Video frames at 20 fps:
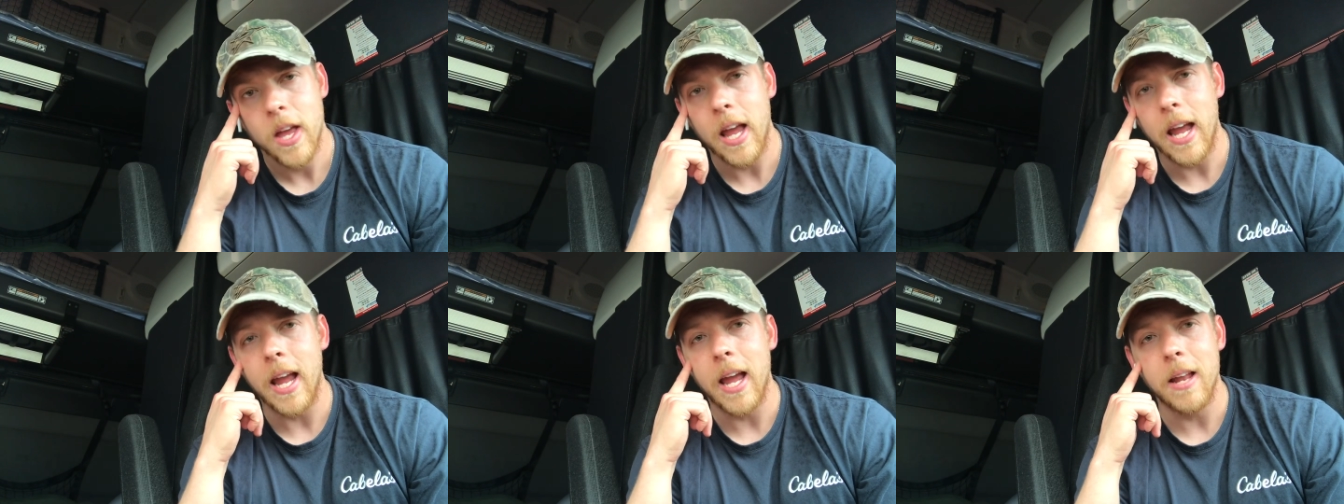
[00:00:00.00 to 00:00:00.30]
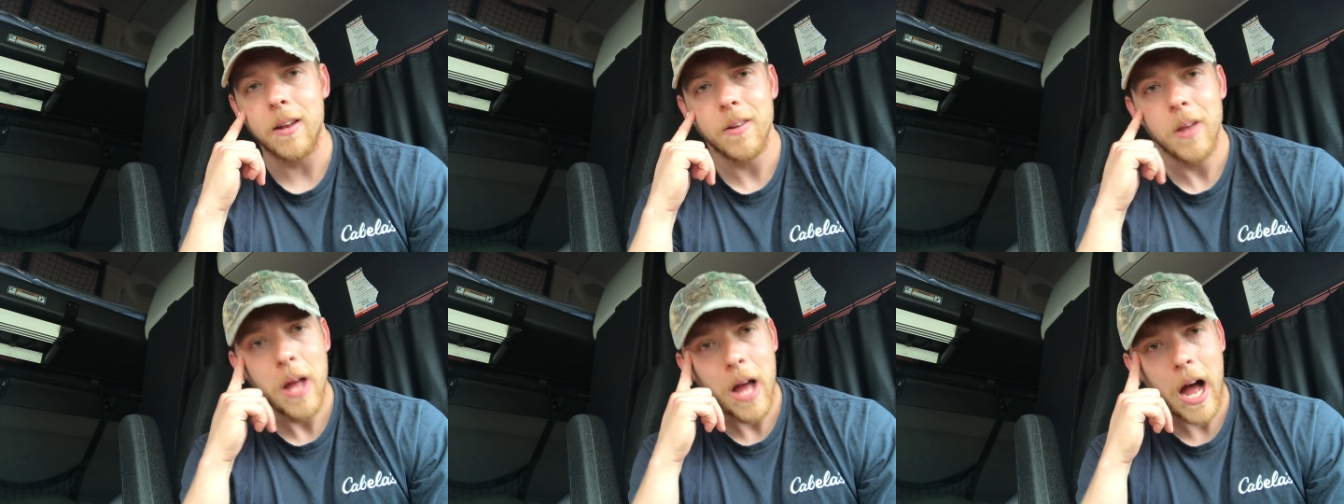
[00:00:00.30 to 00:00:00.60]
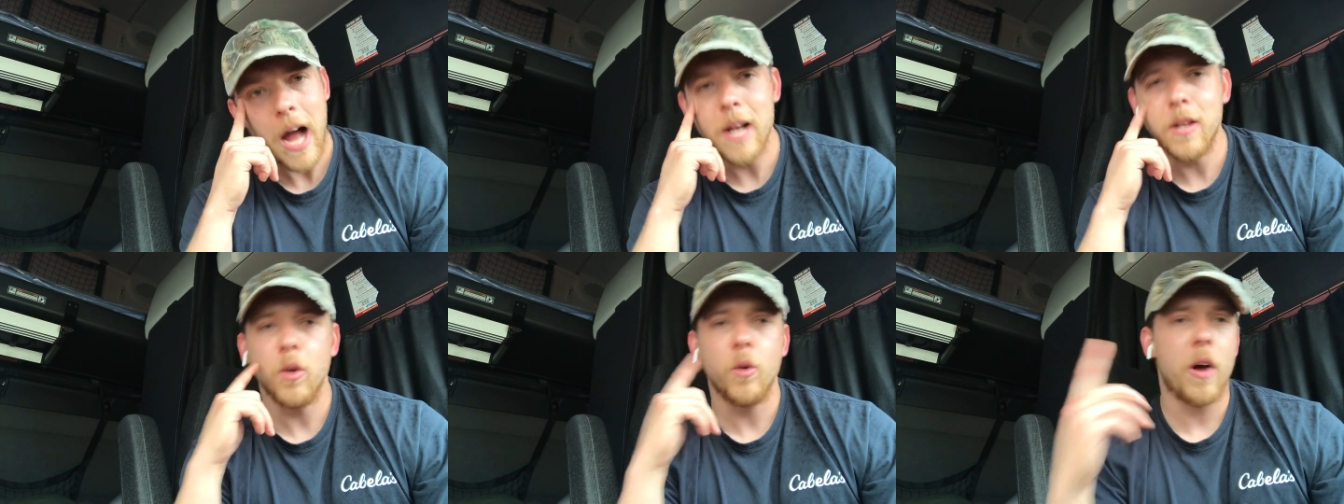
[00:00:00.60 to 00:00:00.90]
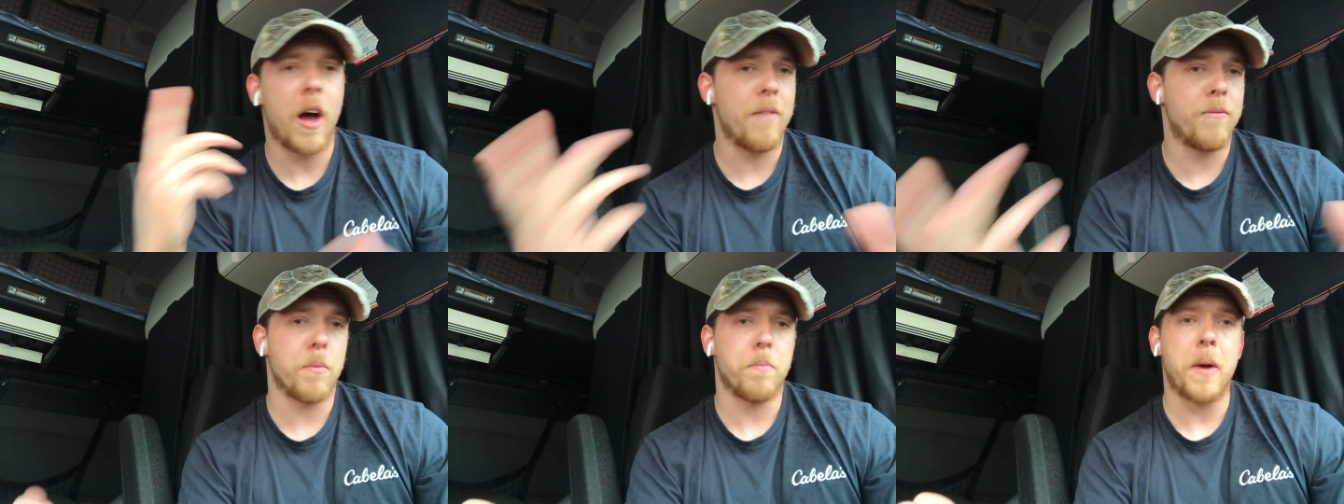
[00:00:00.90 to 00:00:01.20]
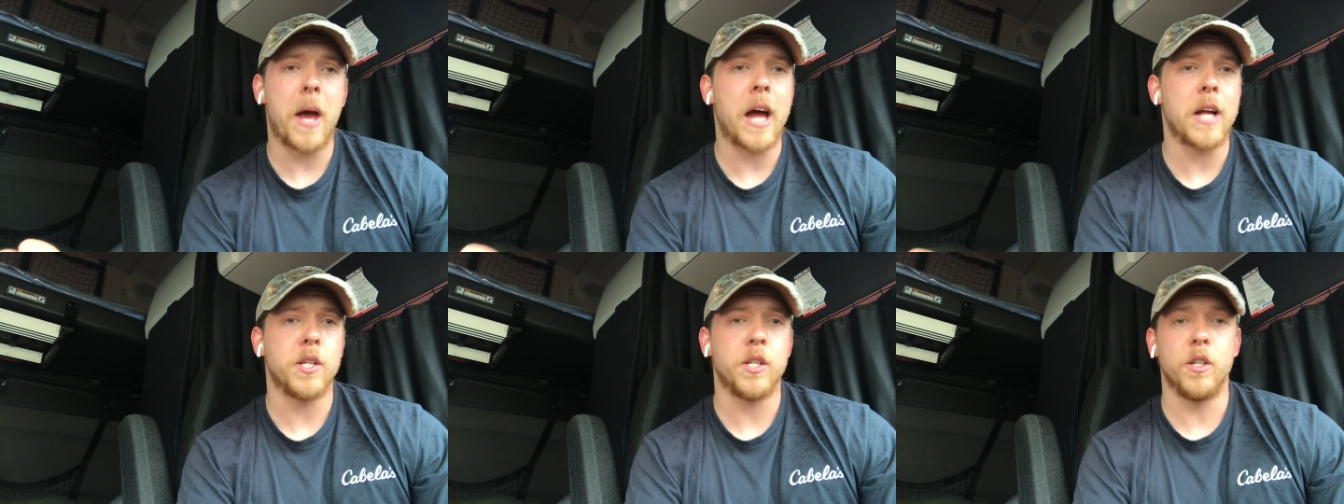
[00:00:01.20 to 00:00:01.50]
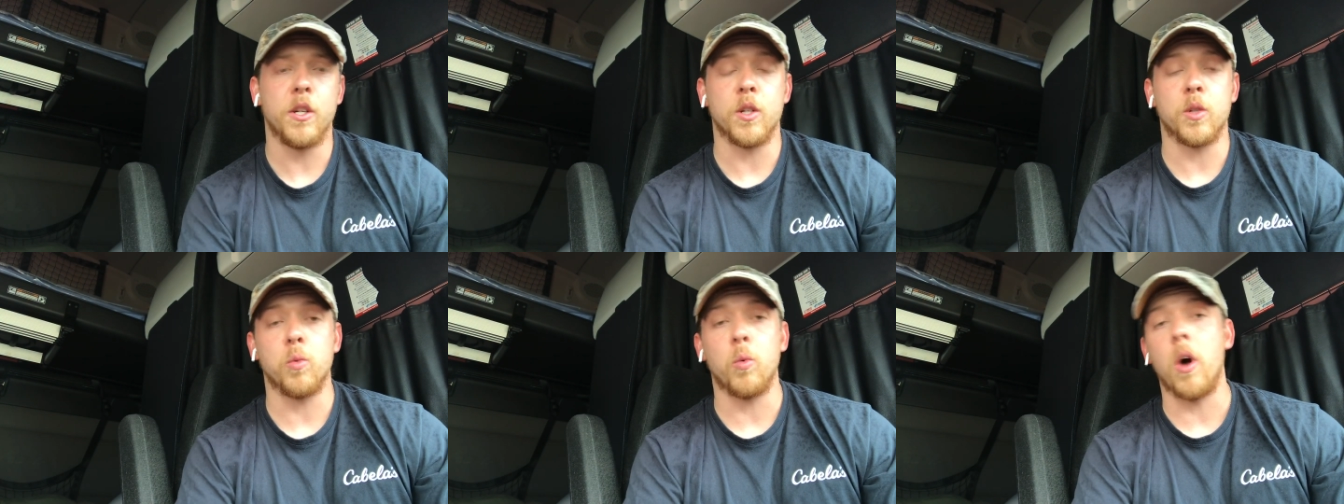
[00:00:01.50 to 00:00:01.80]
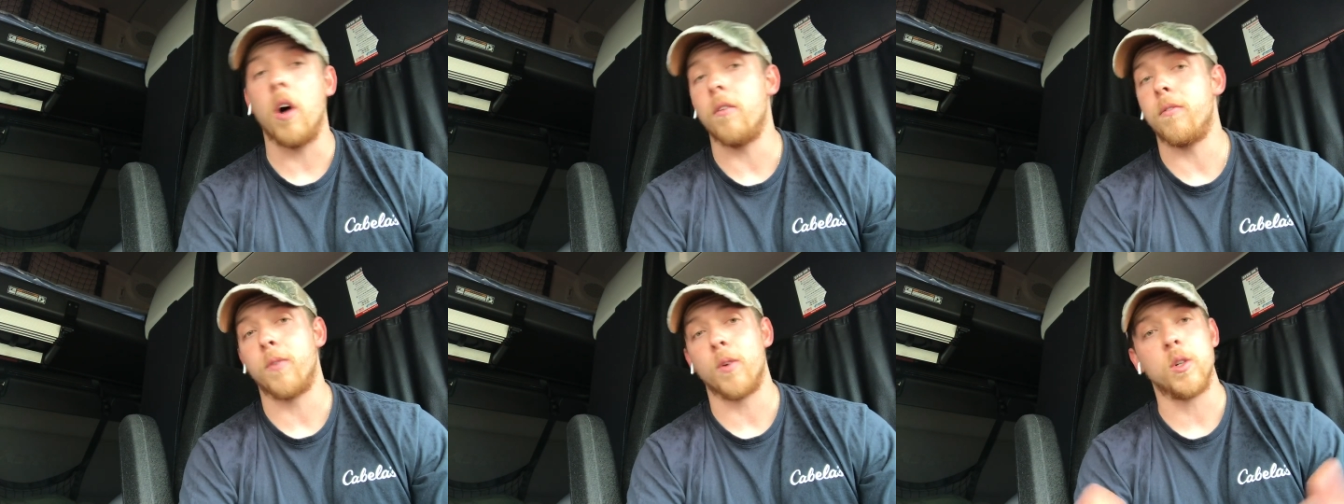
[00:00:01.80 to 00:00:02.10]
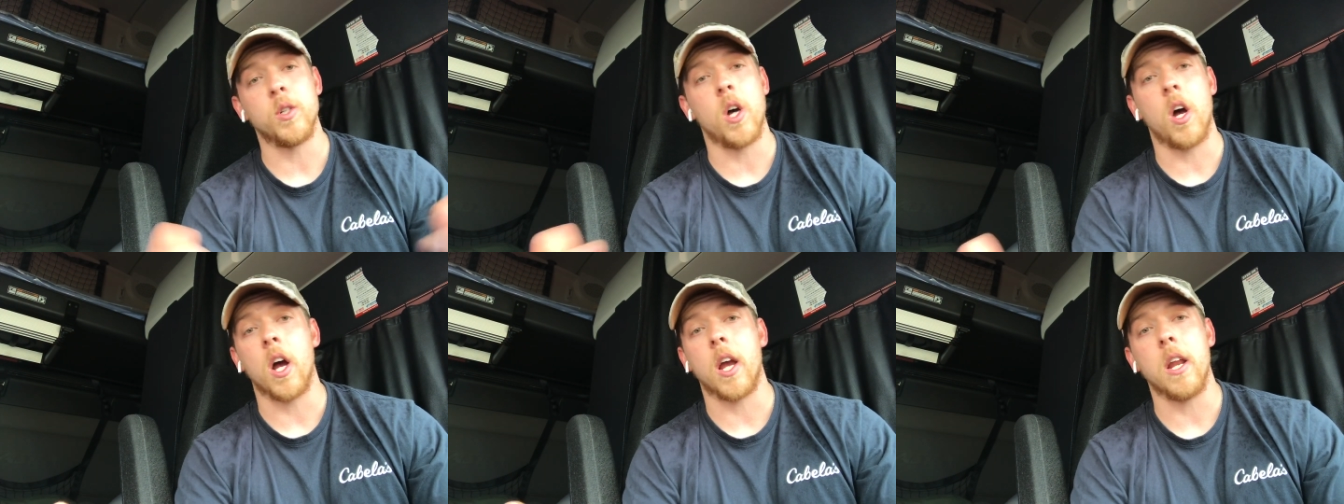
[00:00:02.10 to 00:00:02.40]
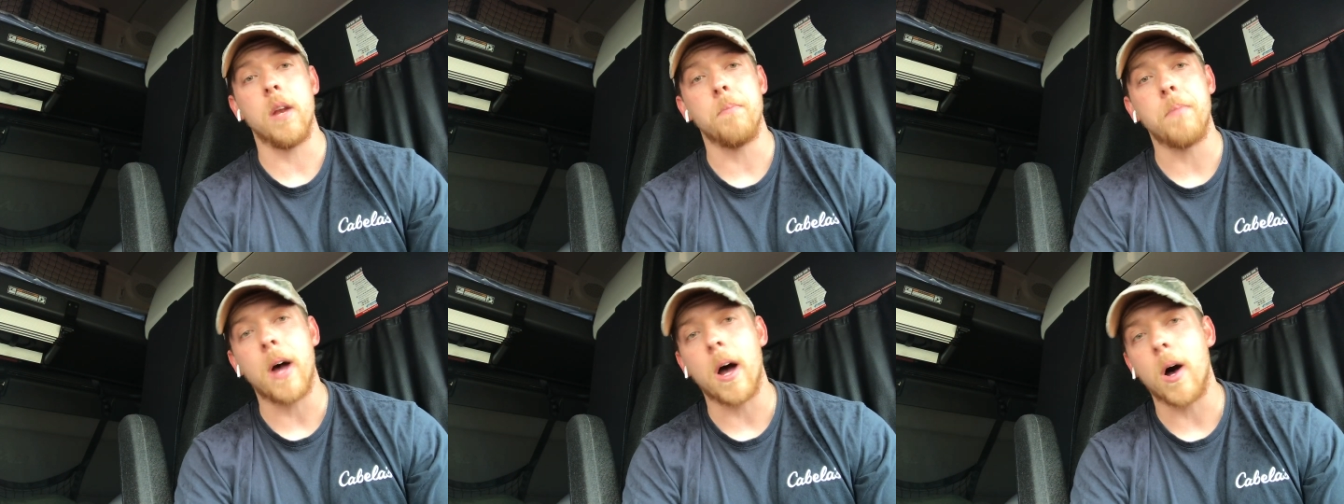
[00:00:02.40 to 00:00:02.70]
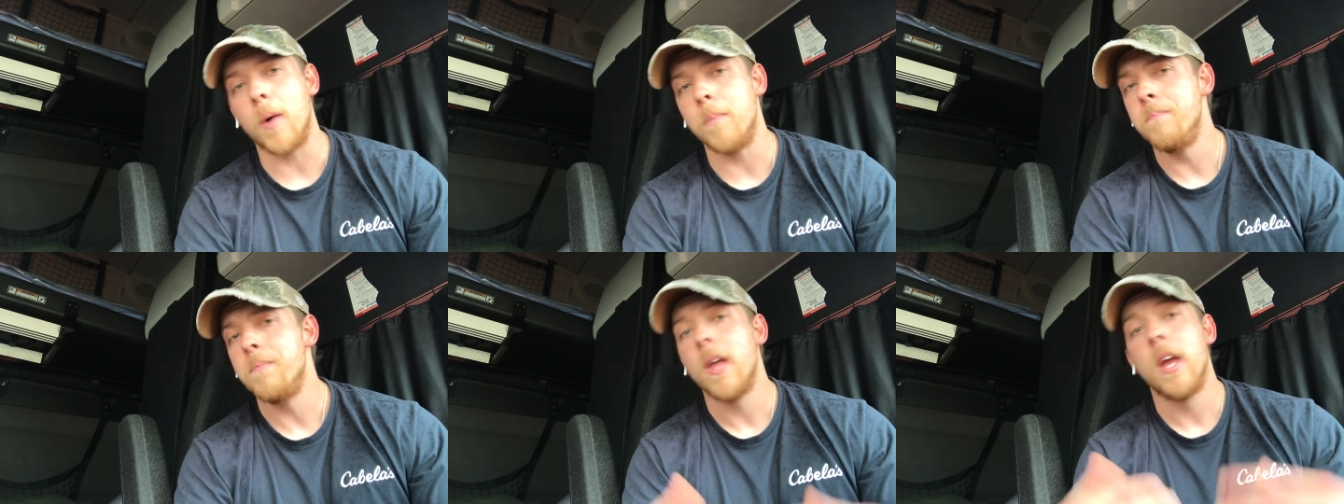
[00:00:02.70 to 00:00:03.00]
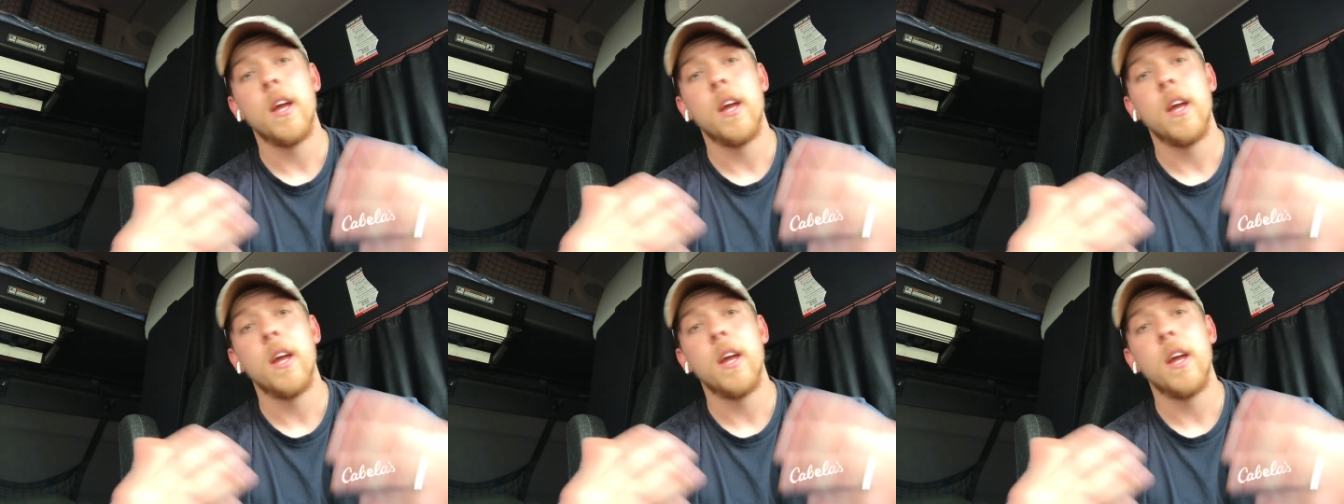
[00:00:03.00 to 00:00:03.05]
and i do have a passion as well for talking about